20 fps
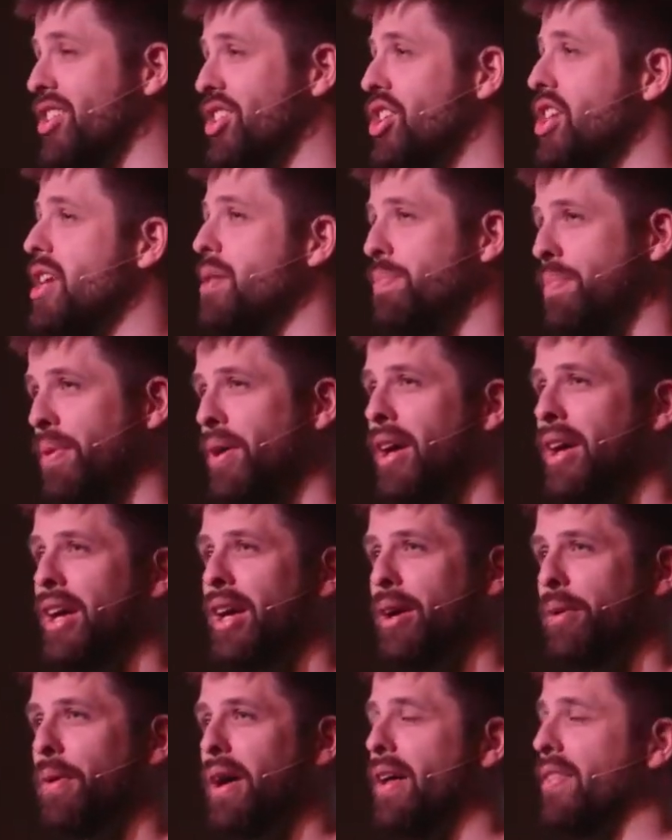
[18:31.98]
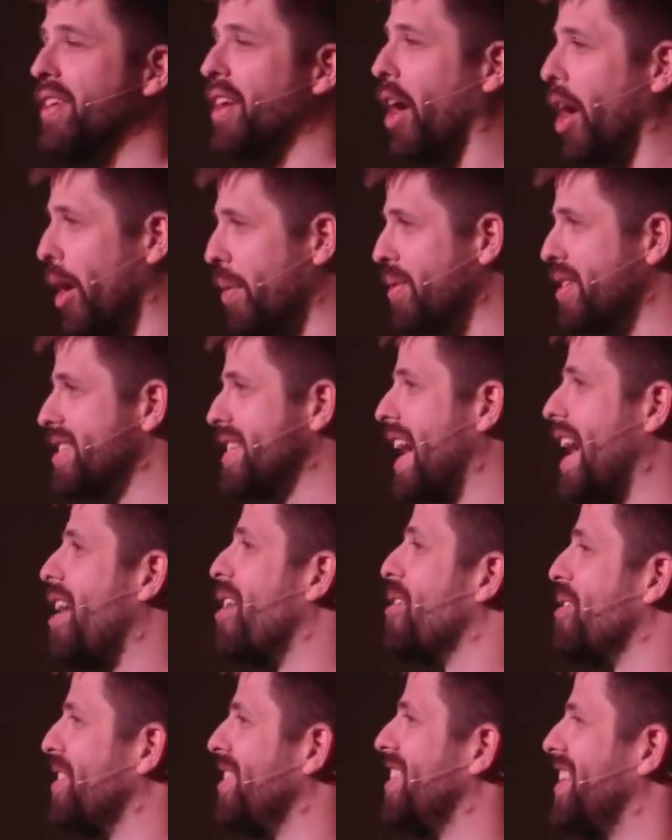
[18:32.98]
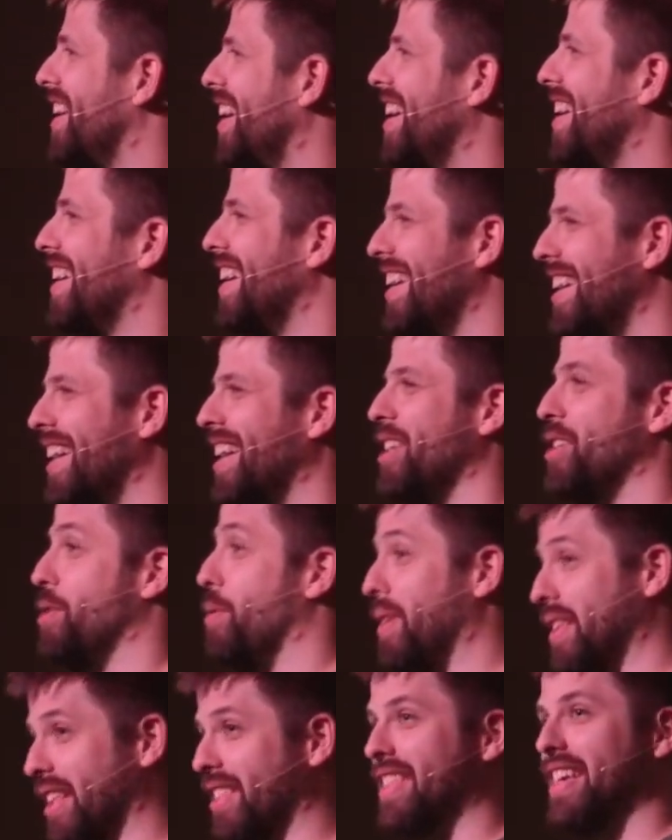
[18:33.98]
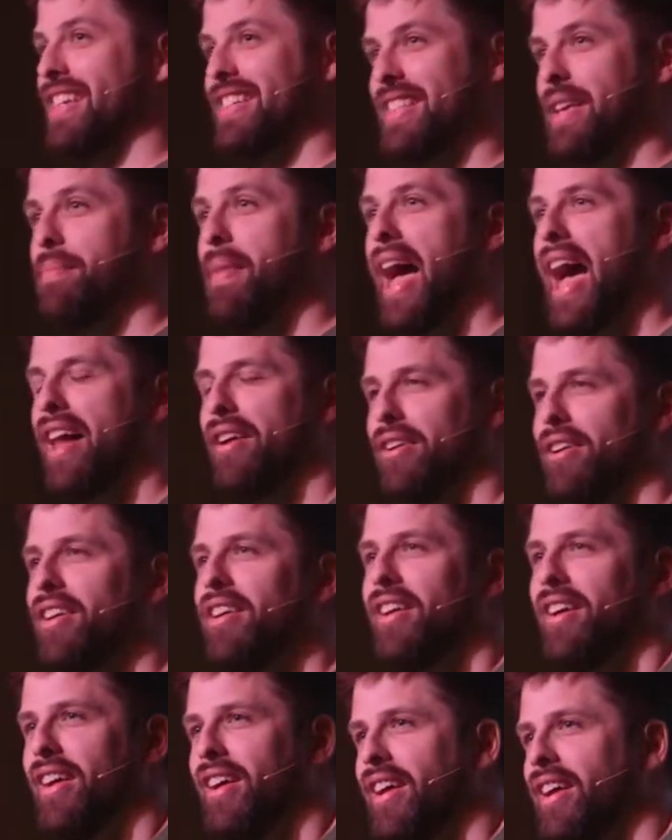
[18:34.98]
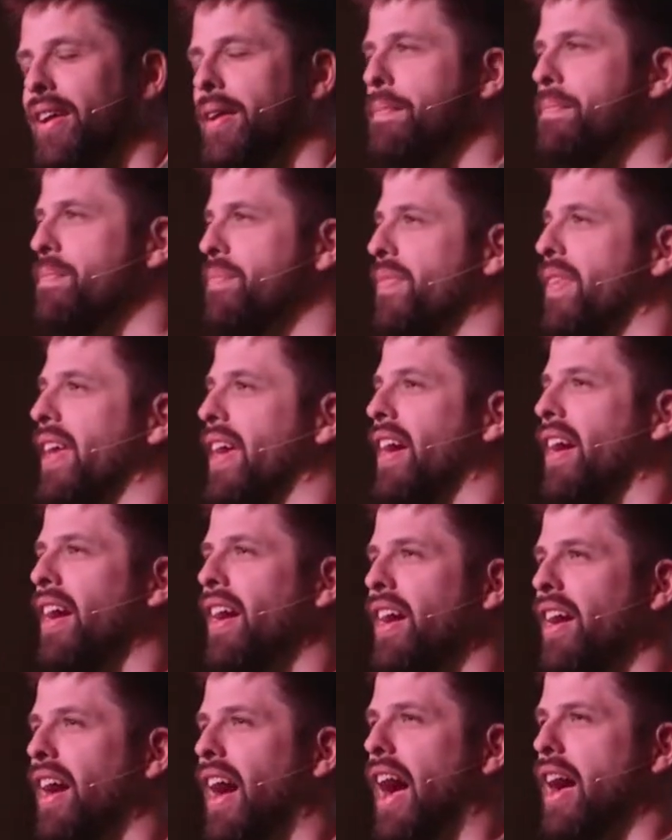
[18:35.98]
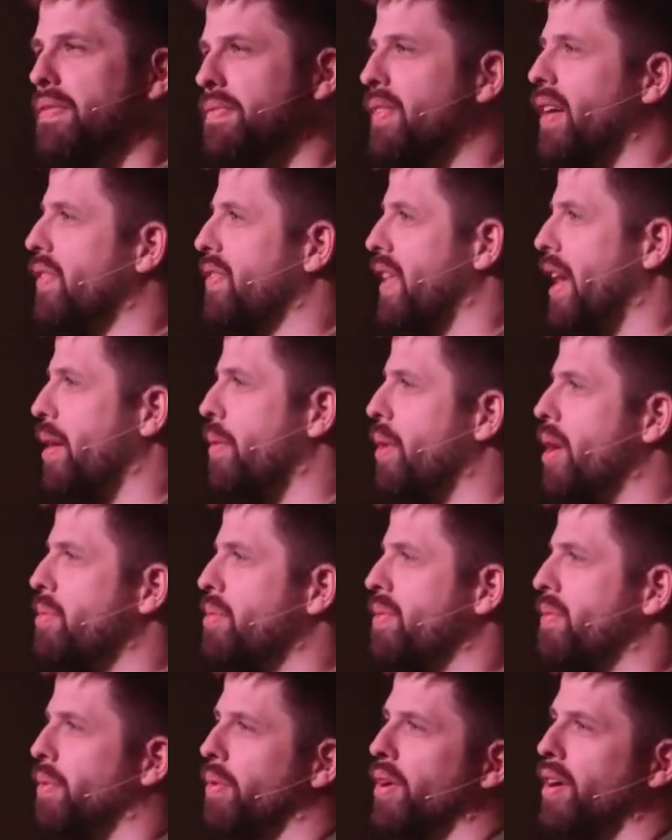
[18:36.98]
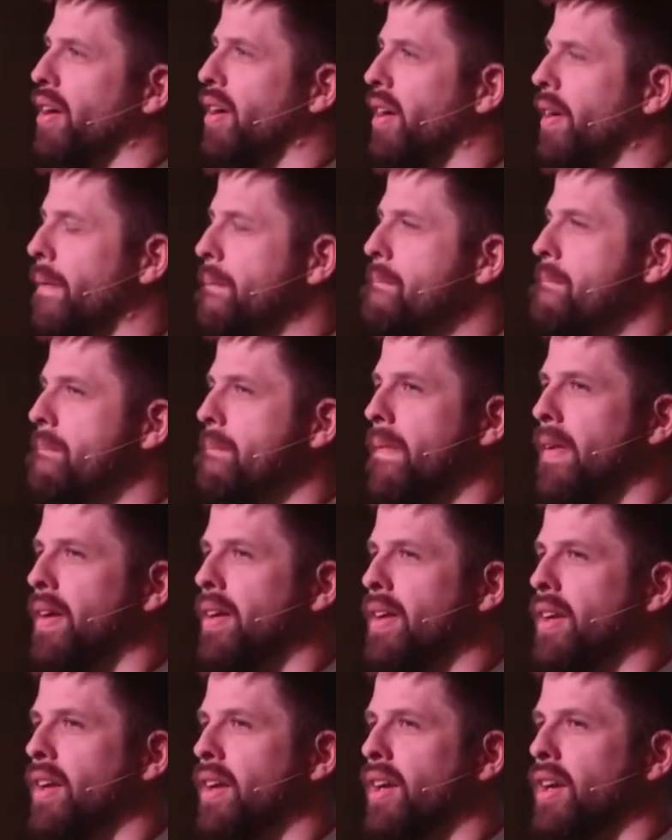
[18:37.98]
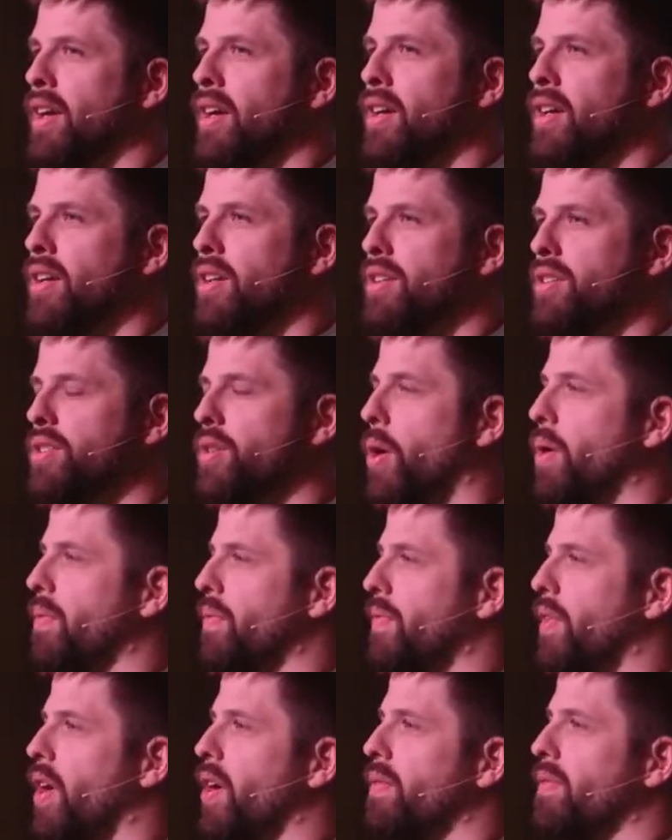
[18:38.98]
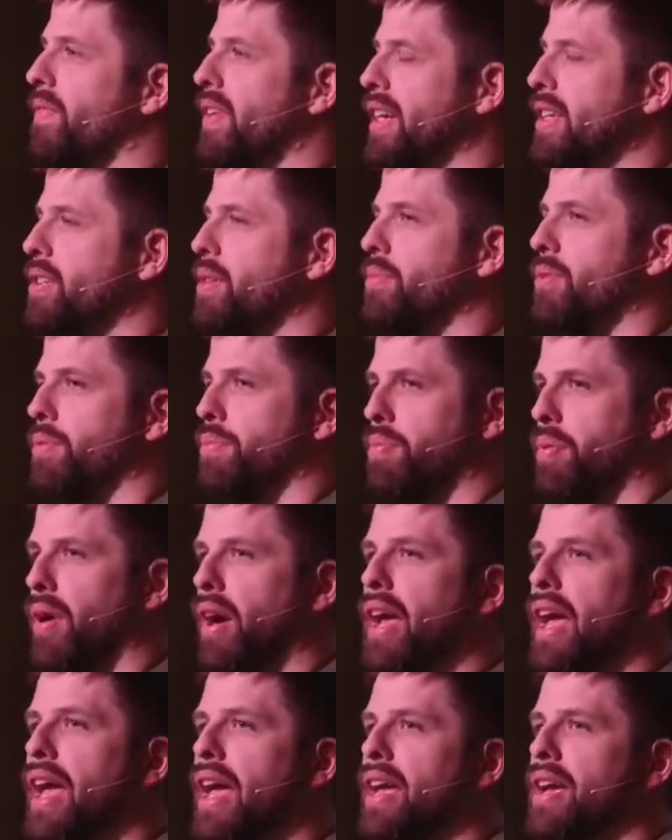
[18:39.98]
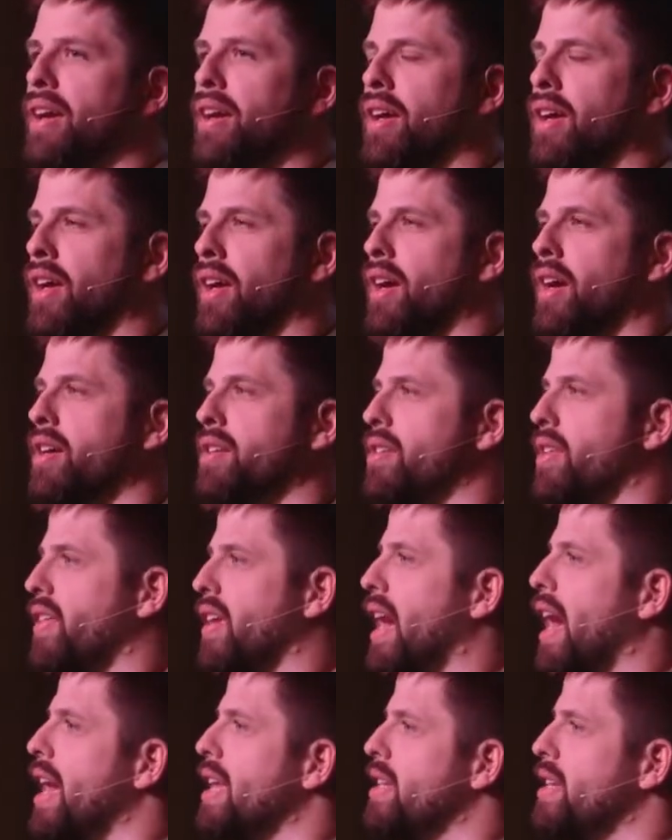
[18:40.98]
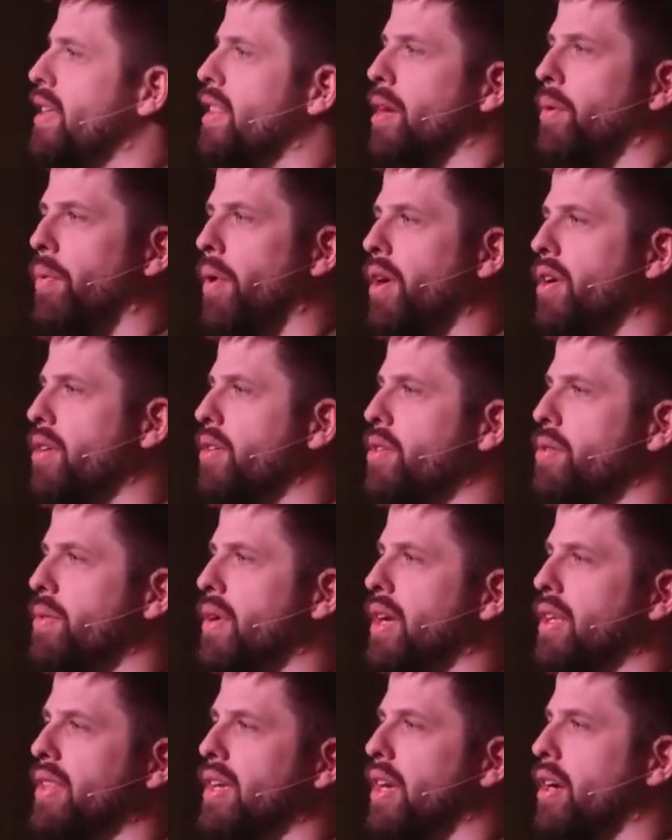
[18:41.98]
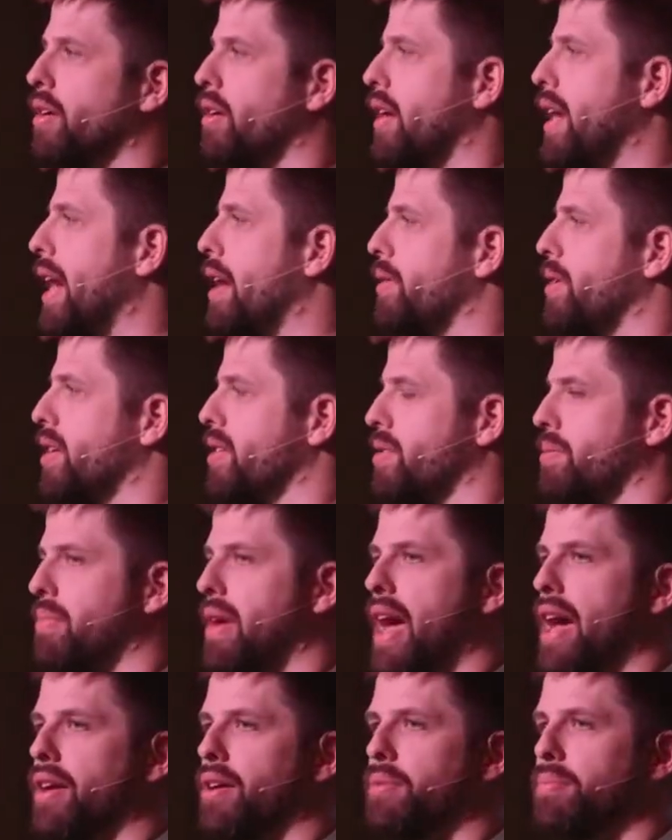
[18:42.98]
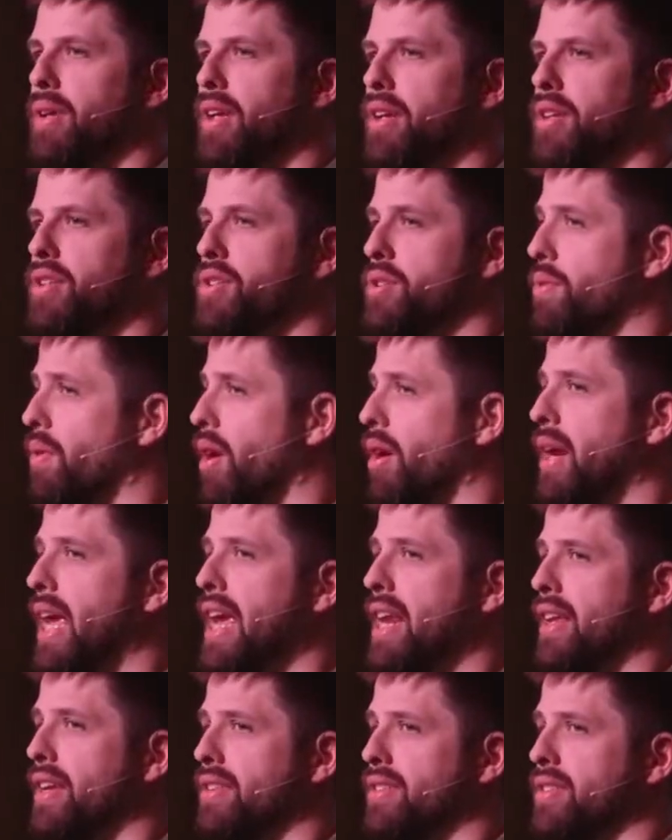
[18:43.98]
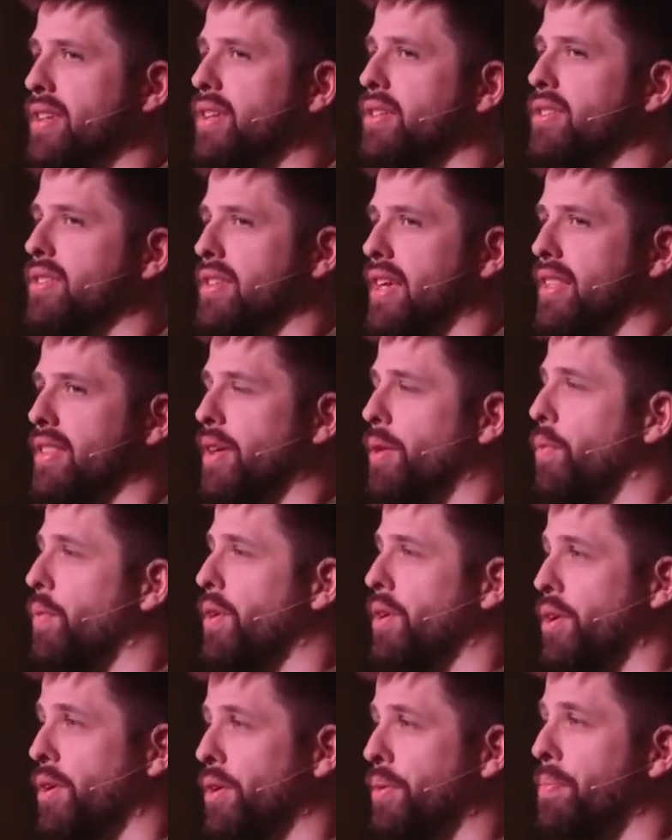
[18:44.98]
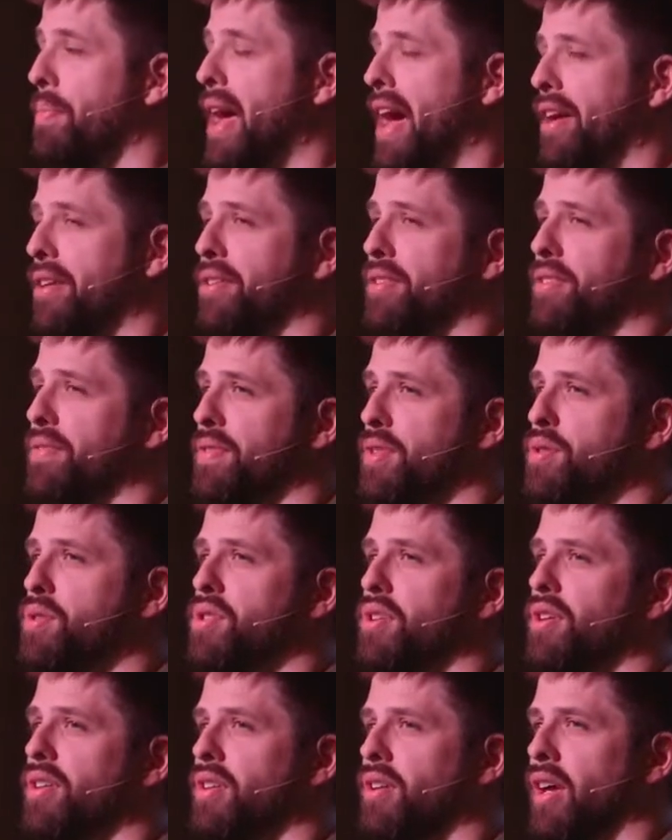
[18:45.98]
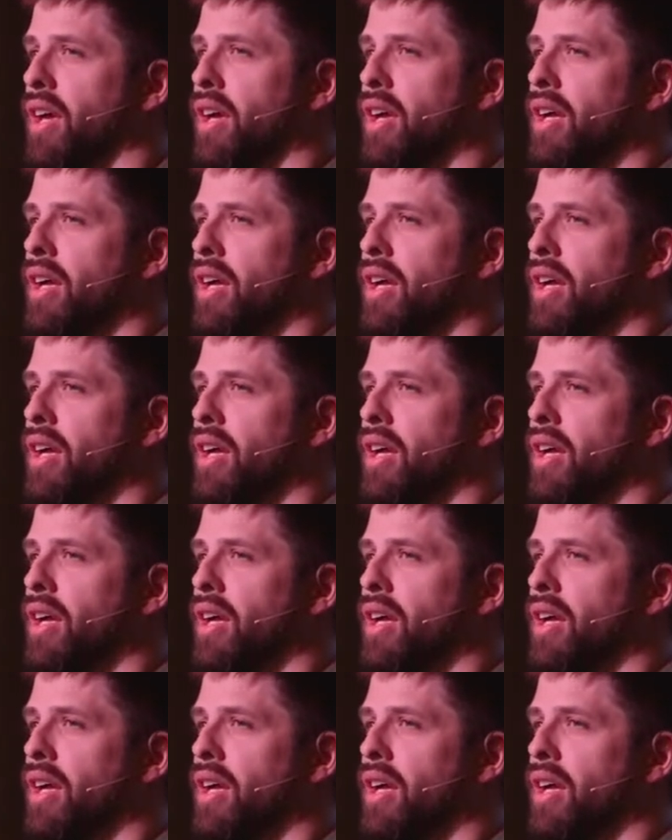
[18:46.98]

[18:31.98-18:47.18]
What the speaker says: to sheep while the army's out doing the things that matter. I felt that way before. Don't fall victim or prey to the idea that what you're doing in the here and now doesn't matter, because you are gaining a skill set that will matter in the future.